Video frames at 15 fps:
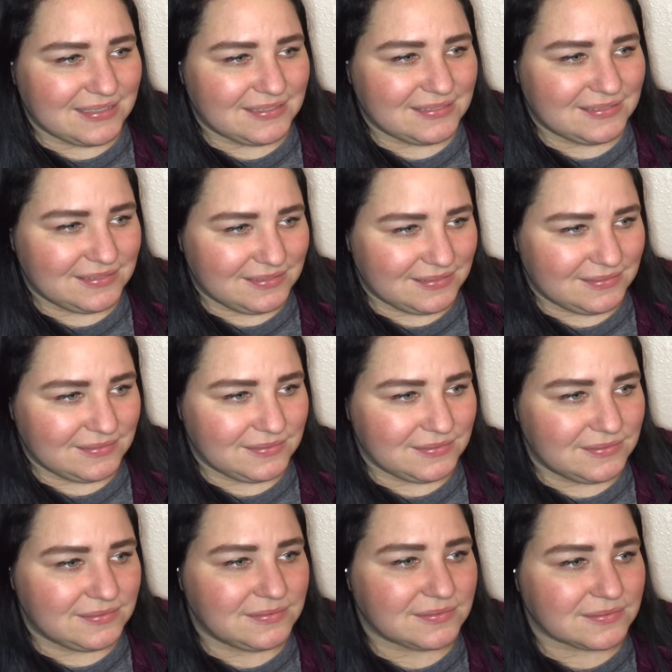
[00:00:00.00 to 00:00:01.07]

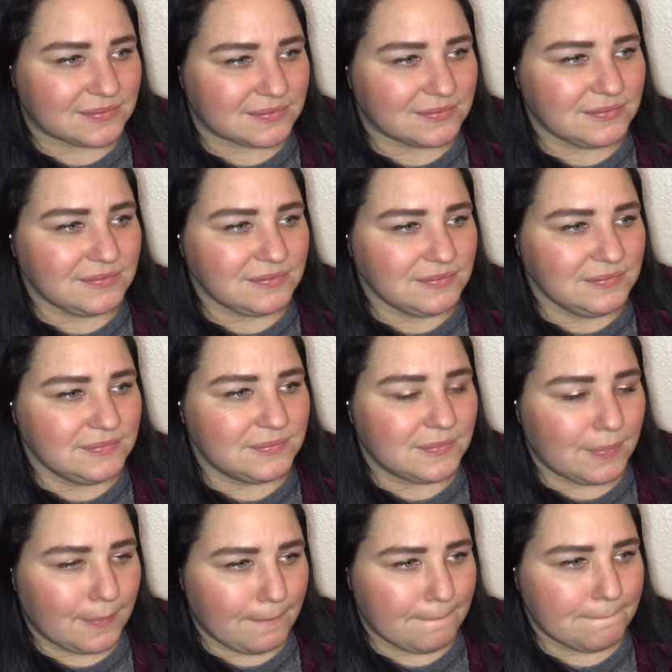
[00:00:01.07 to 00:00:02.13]

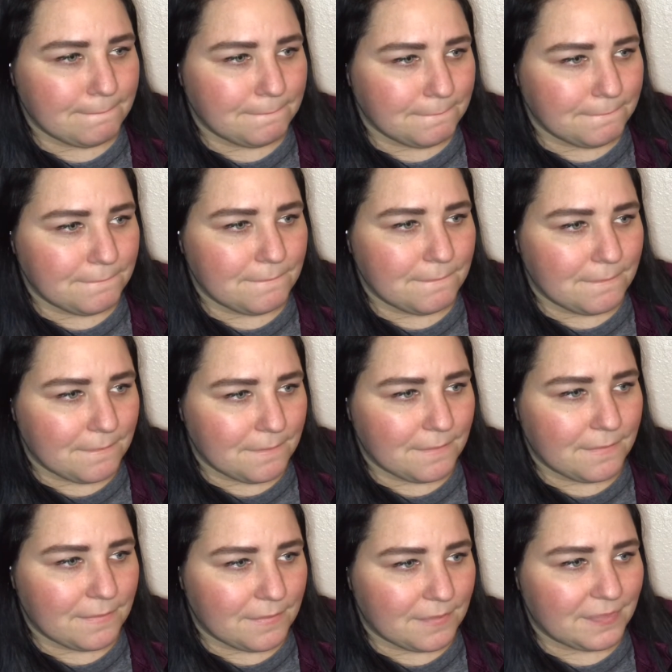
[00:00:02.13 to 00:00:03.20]

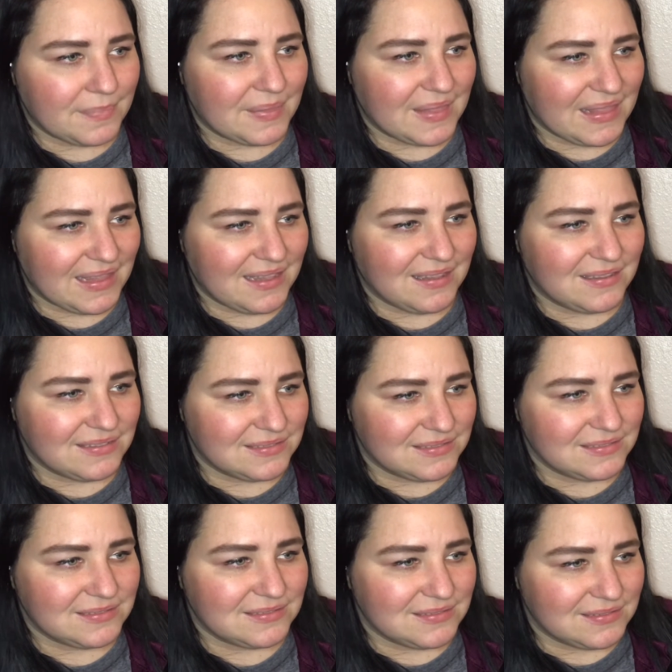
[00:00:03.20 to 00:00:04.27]

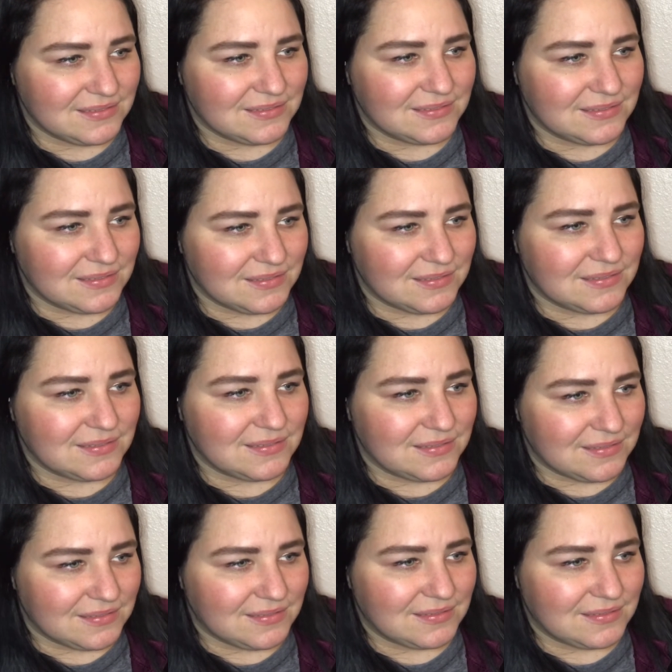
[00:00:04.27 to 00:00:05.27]
[no speech]